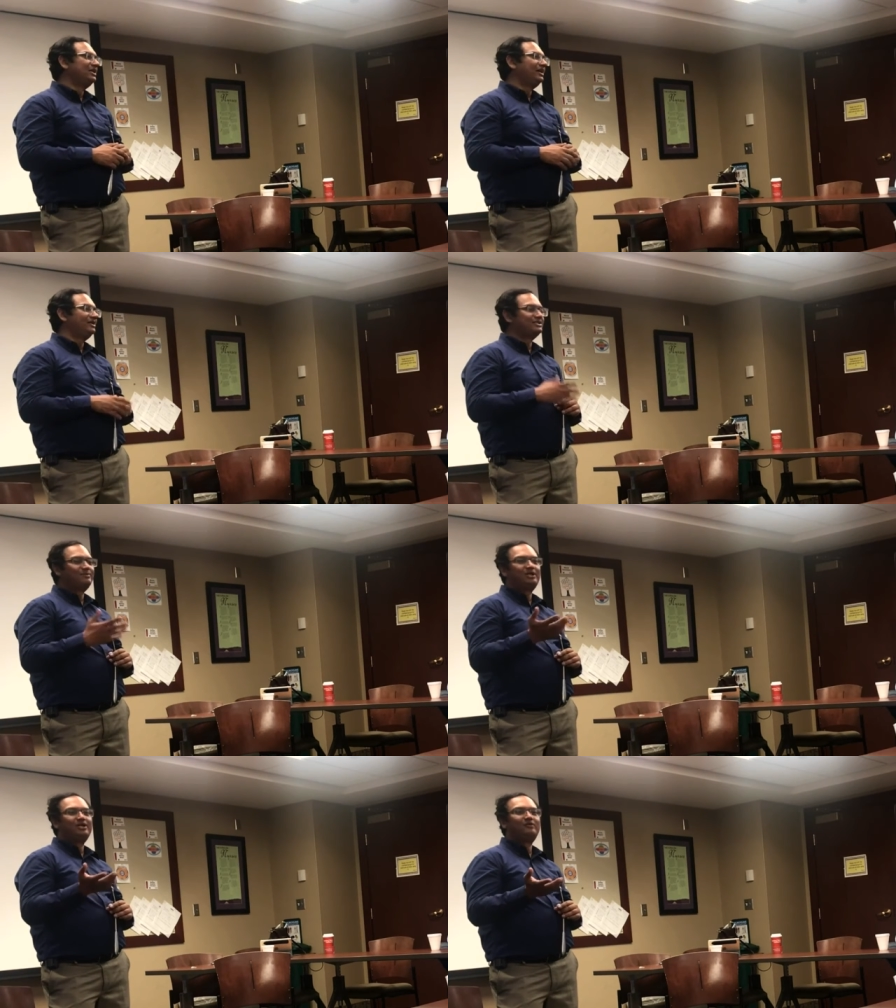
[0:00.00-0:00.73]
And
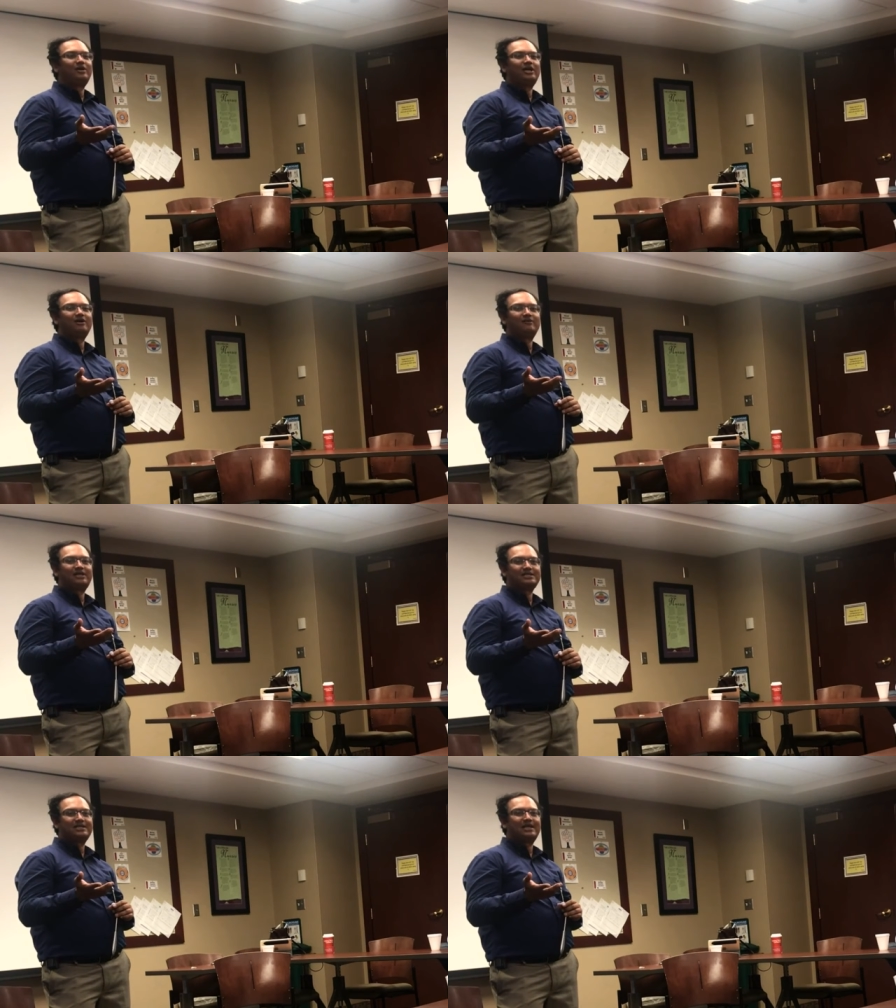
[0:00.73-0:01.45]
similarly, we'll have
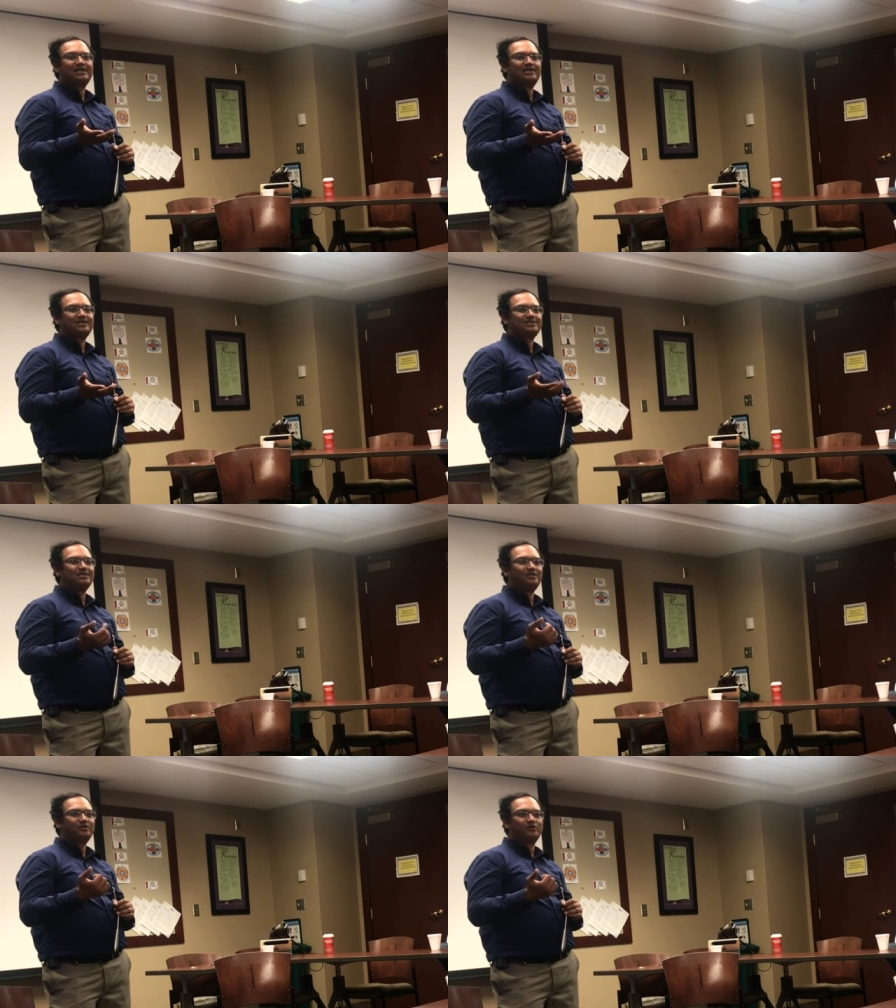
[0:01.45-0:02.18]
last, like last
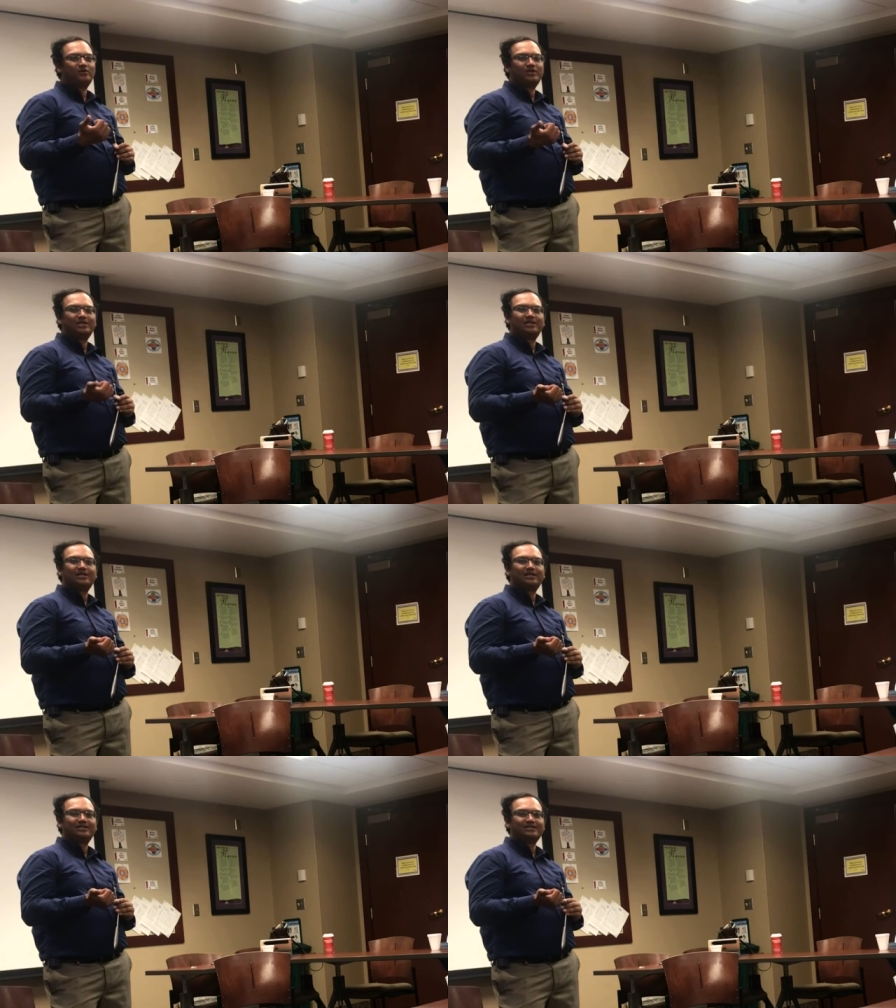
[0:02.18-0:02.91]
year,
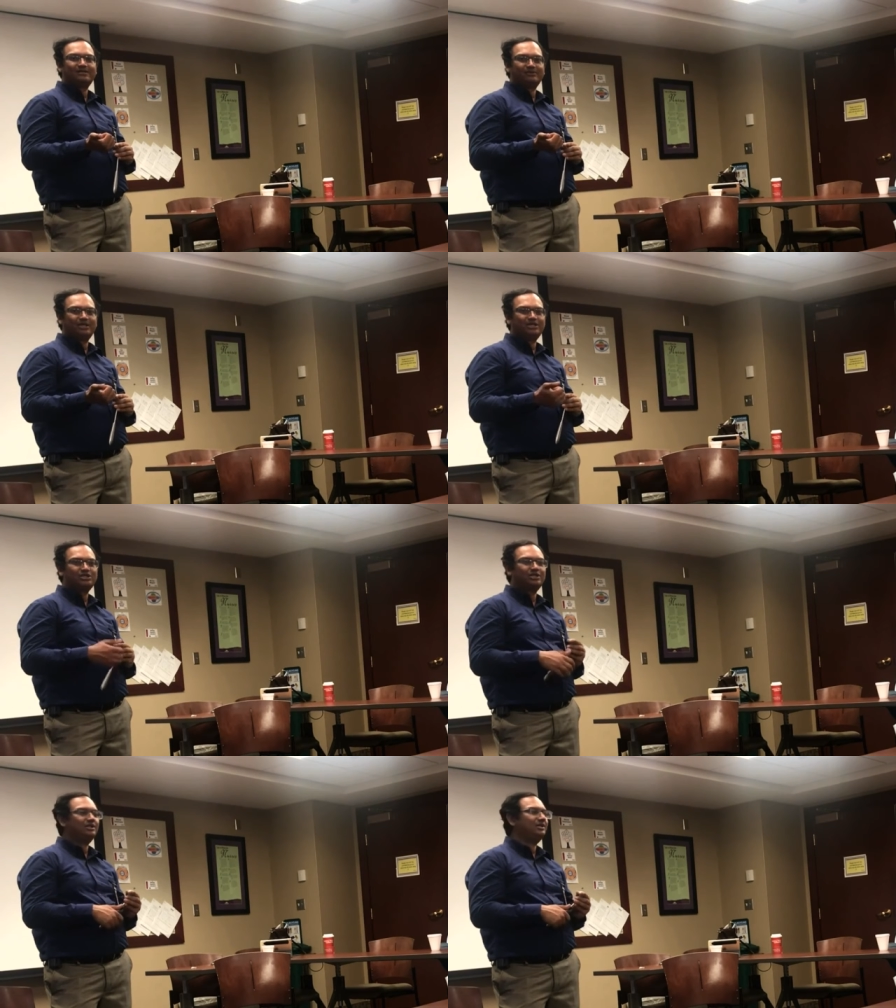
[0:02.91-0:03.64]
neurocritical care
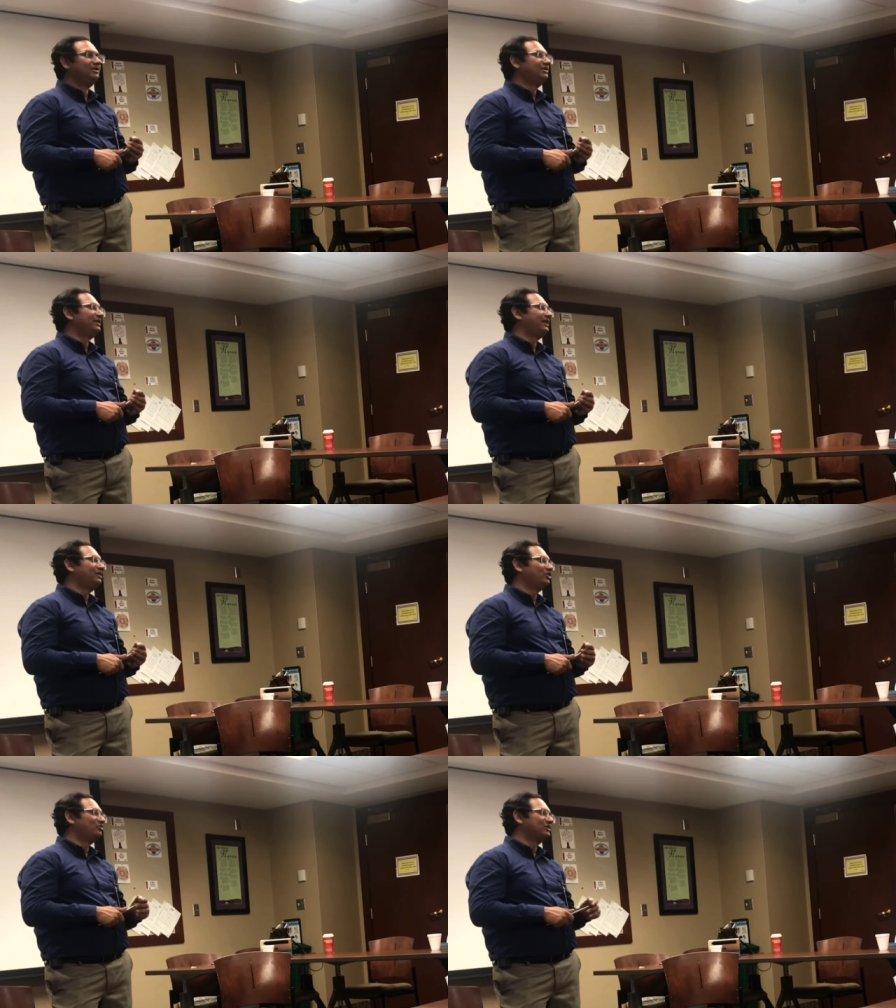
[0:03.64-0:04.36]
examination
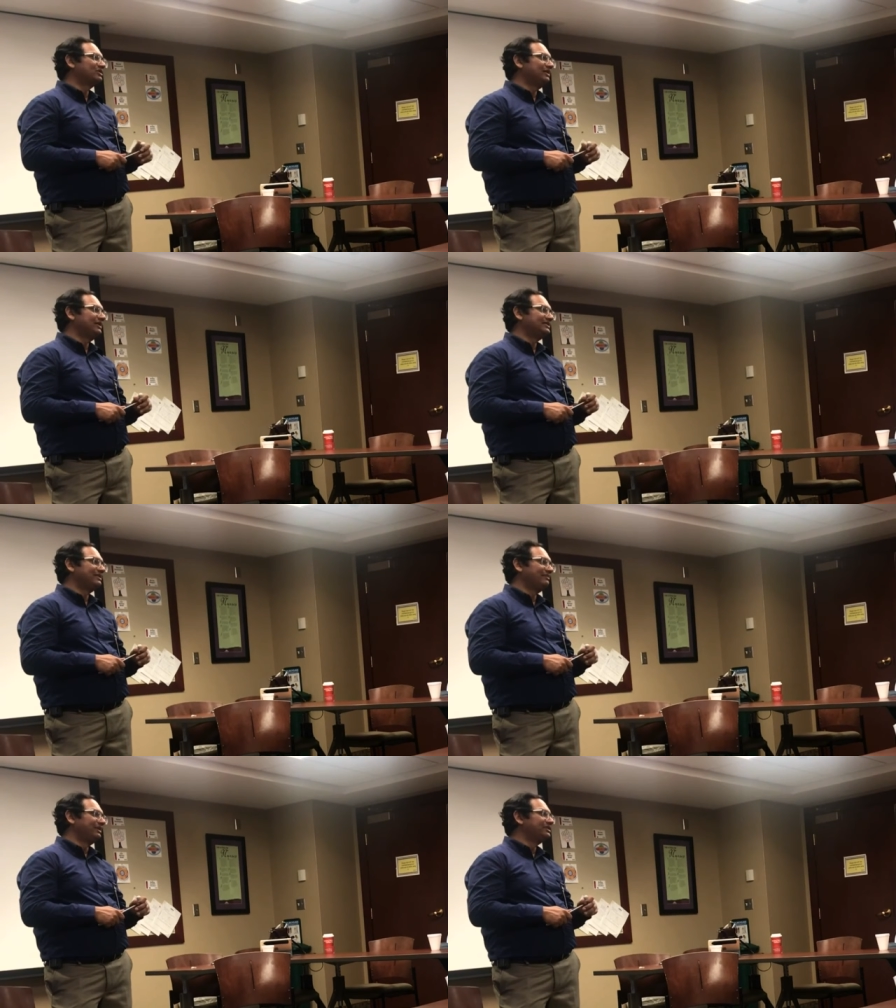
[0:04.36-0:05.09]
and neuromuscular
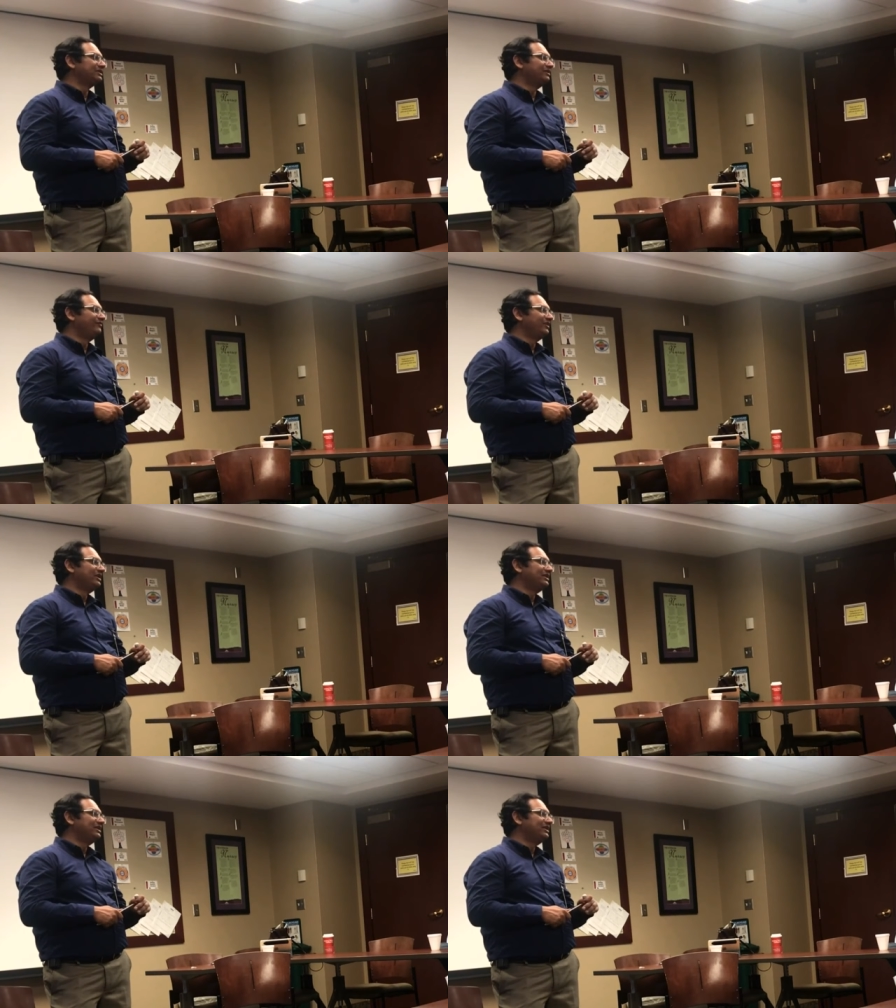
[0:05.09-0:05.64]
examination.